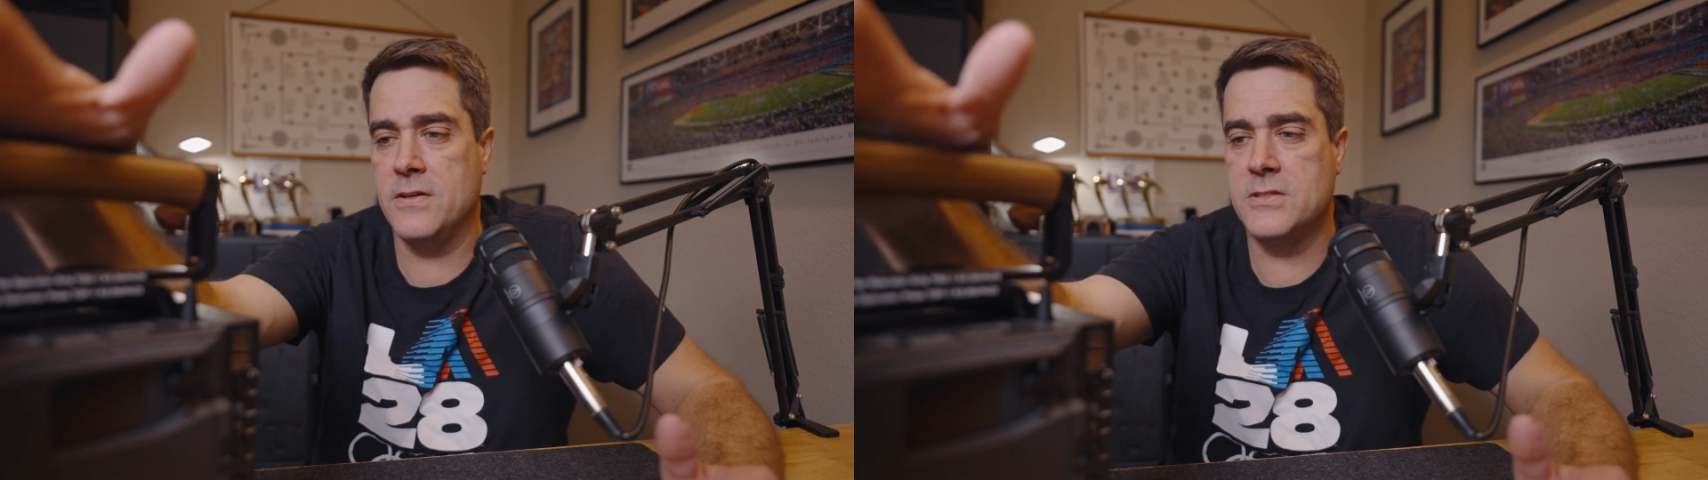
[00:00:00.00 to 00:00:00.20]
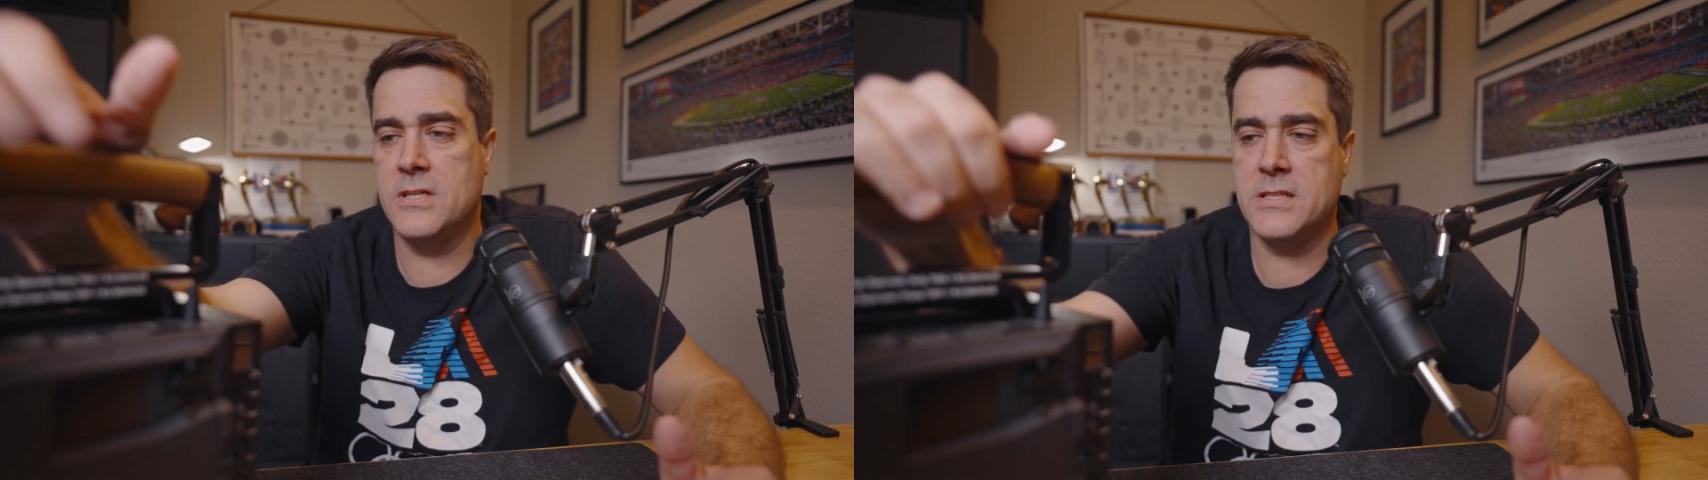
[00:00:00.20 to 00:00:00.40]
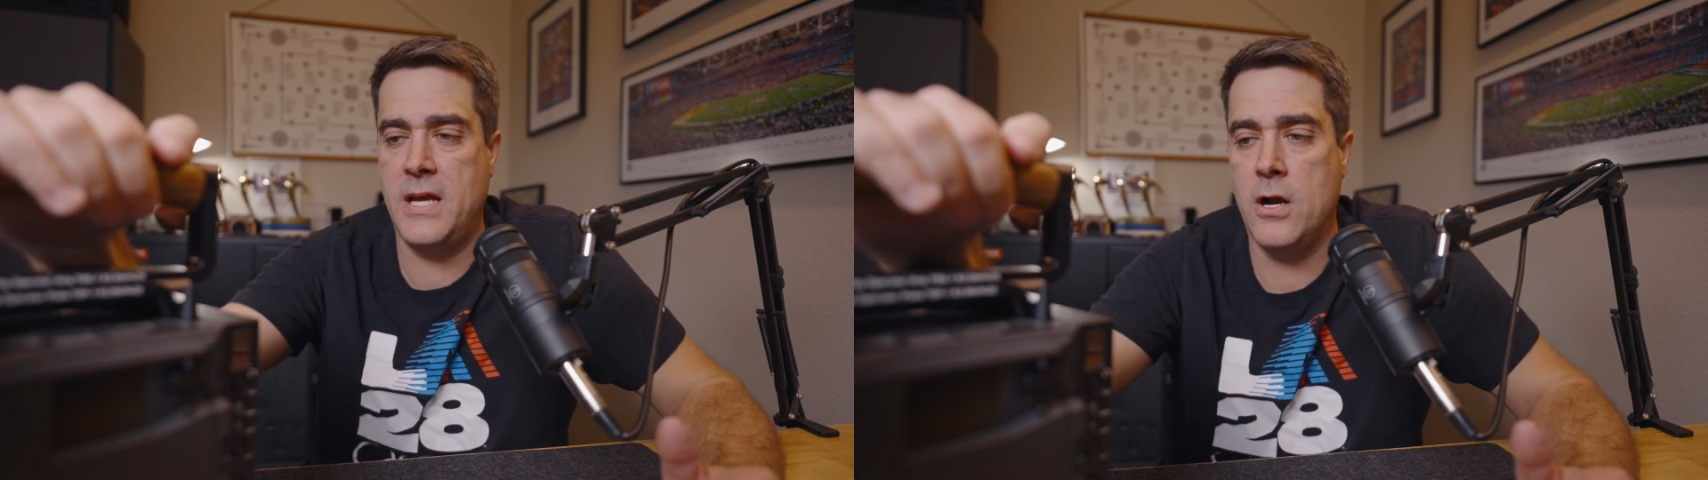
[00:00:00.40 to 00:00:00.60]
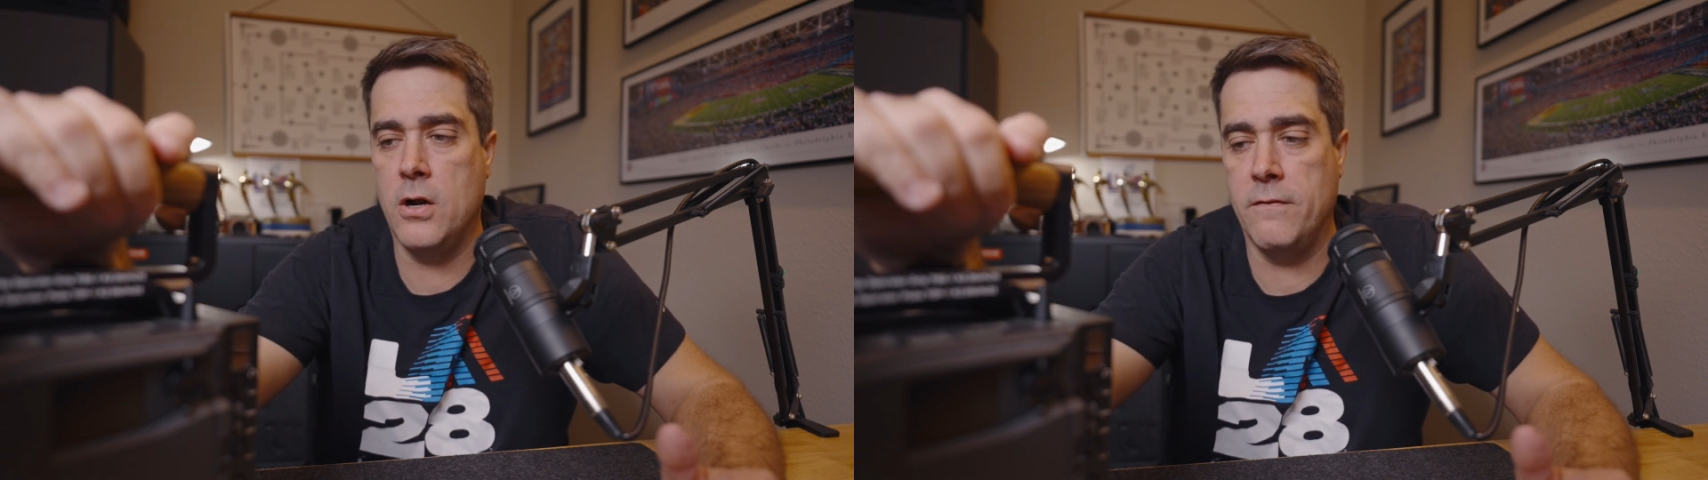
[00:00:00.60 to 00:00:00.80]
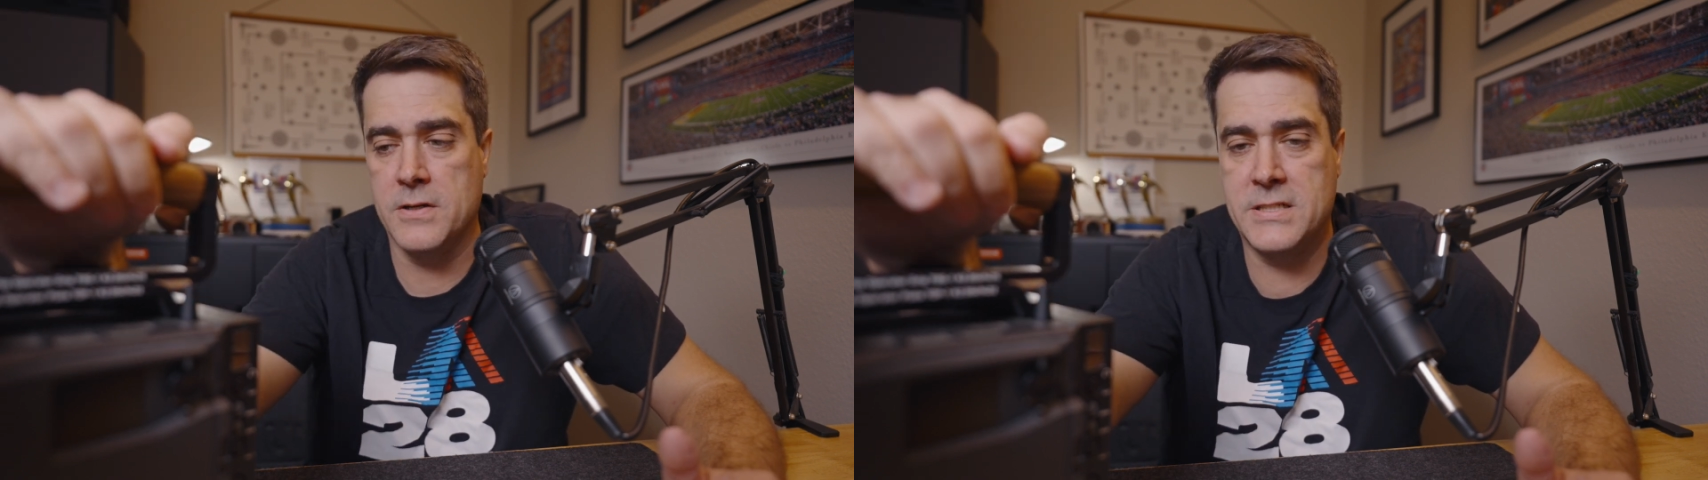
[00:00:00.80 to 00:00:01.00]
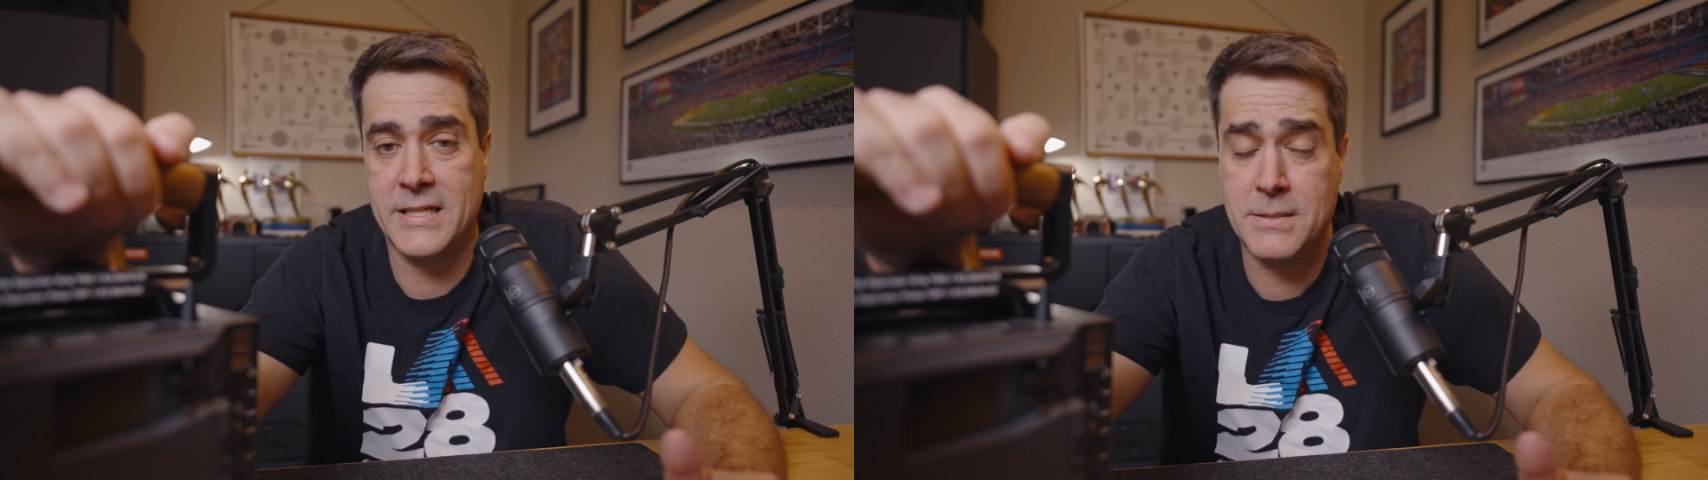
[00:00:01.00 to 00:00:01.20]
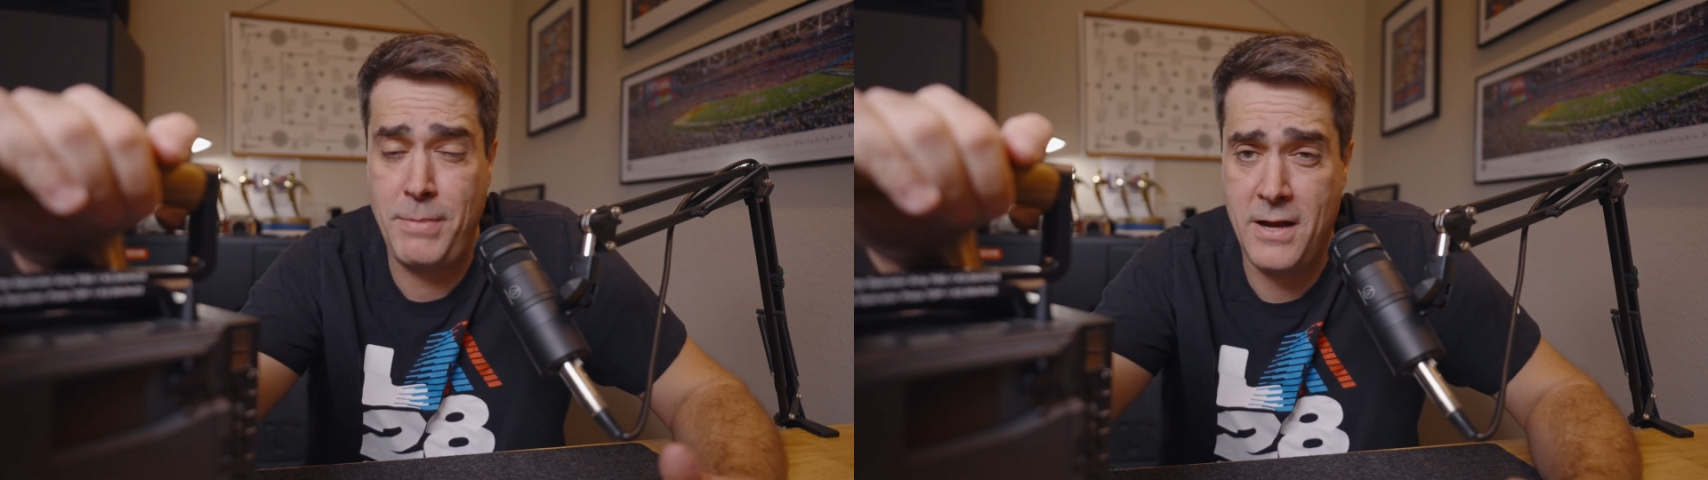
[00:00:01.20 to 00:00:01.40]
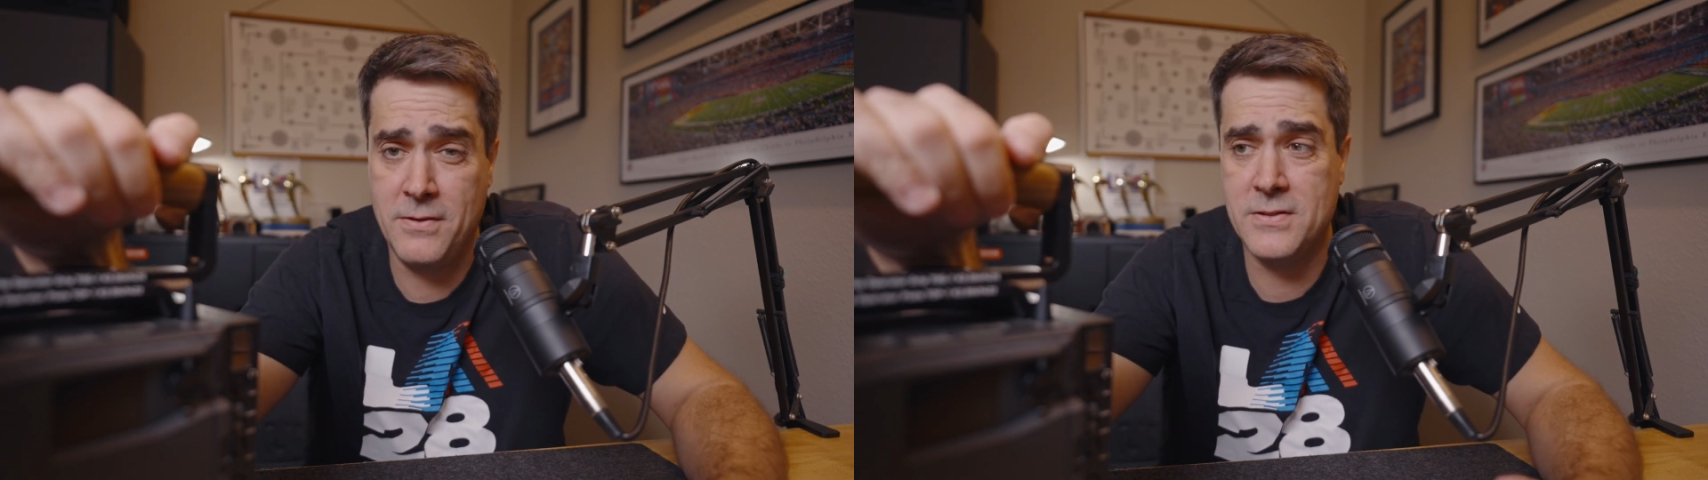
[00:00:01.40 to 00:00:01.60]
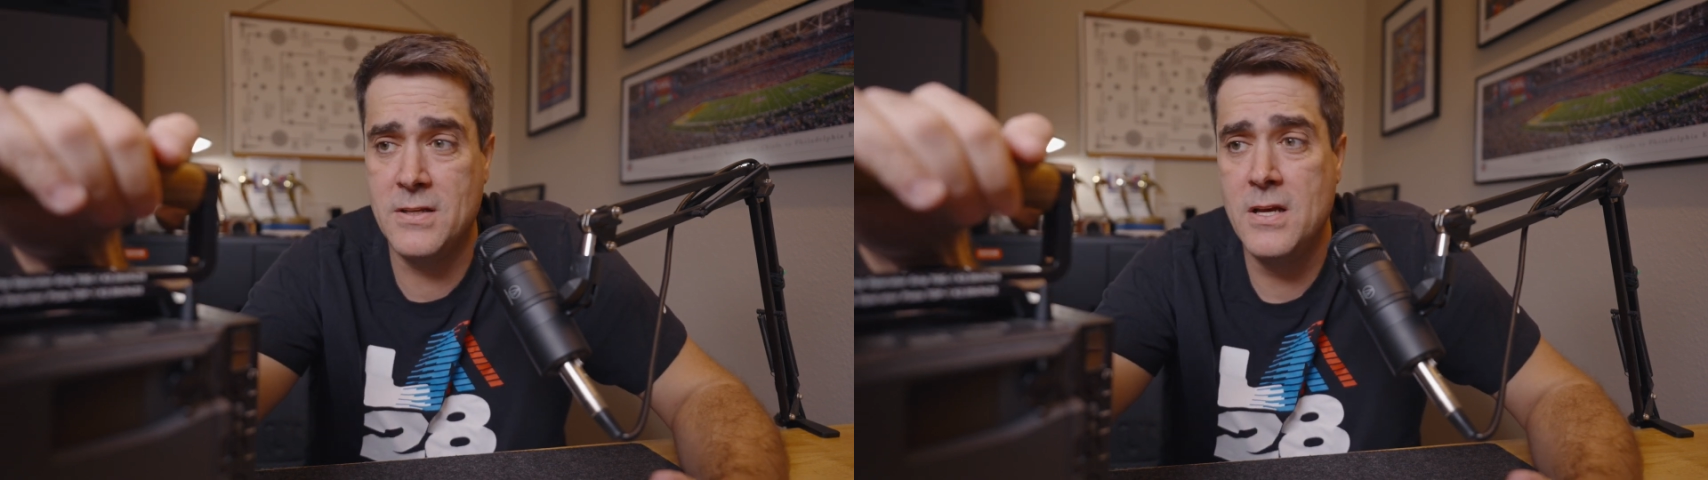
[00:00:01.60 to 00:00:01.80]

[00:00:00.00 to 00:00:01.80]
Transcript: is just a hair over 6 pounds.